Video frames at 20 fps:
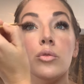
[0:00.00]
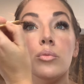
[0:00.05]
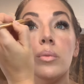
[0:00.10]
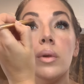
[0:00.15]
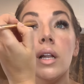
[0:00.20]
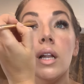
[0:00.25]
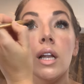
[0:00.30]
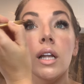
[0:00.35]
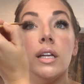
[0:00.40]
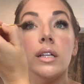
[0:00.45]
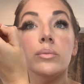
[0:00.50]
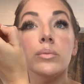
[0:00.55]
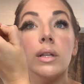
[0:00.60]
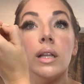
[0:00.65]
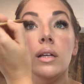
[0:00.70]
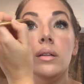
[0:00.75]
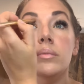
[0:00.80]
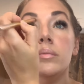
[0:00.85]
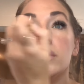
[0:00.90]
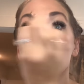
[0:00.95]
blend
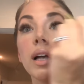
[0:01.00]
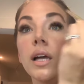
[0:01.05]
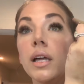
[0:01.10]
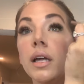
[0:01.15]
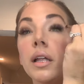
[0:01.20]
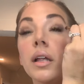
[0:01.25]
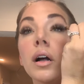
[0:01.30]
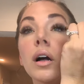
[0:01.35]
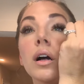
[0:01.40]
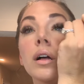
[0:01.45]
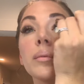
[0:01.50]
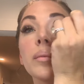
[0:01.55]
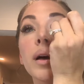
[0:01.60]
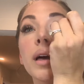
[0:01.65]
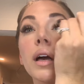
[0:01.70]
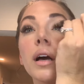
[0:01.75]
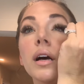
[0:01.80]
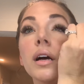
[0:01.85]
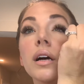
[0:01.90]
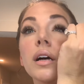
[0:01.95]
on my
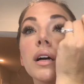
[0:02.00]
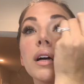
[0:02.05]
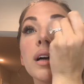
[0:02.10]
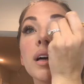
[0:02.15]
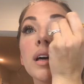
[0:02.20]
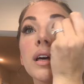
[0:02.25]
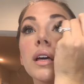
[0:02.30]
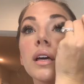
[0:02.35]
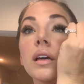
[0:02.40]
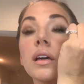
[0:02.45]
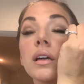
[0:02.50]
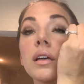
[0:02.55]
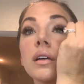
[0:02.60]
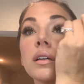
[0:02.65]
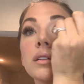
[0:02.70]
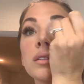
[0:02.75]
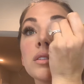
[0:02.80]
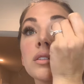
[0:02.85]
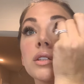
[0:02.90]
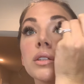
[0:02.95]
eye
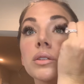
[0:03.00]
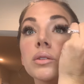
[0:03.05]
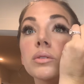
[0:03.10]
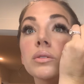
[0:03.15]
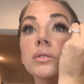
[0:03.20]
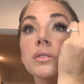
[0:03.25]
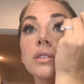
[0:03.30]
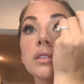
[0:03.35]
too.